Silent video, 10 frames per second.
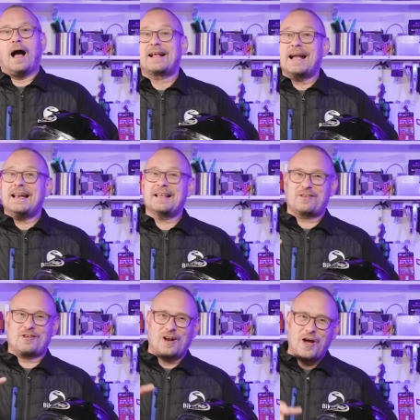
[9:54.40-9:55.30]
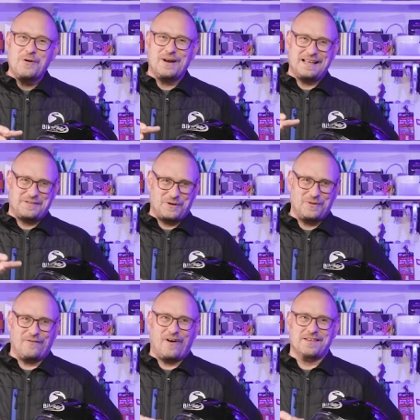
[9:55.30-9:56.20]
Okay, let's slowly do
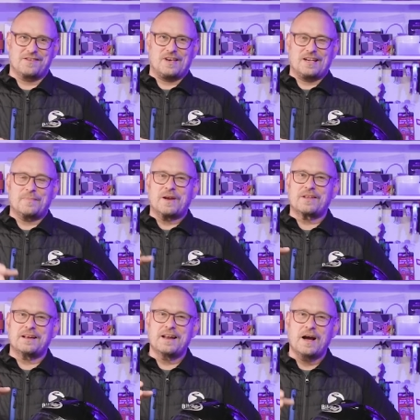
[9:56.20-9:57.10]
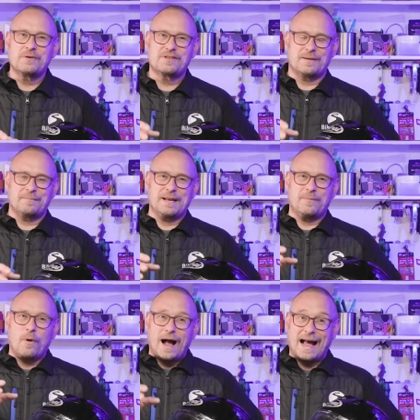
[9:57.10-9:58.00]
the visor change because I know some
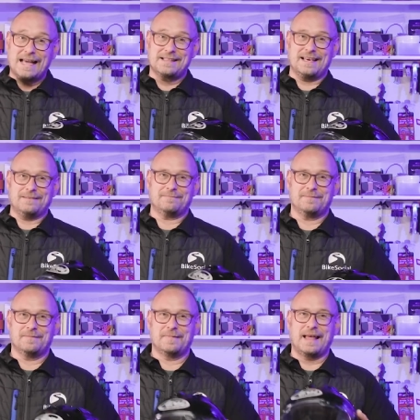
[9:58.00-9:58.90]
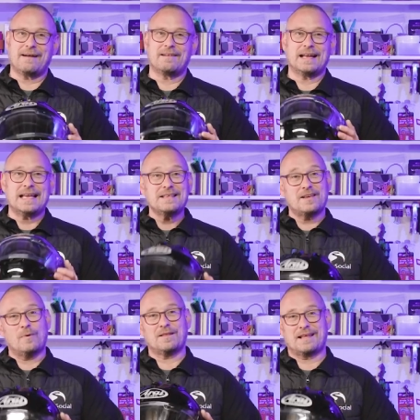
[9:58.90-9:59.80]
people hate it. There are
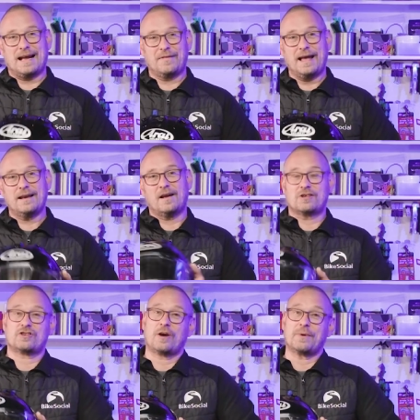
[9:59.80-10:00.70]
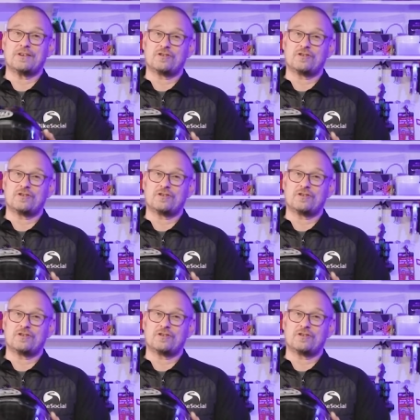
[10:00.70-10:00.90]
easier ones out there like Shoei,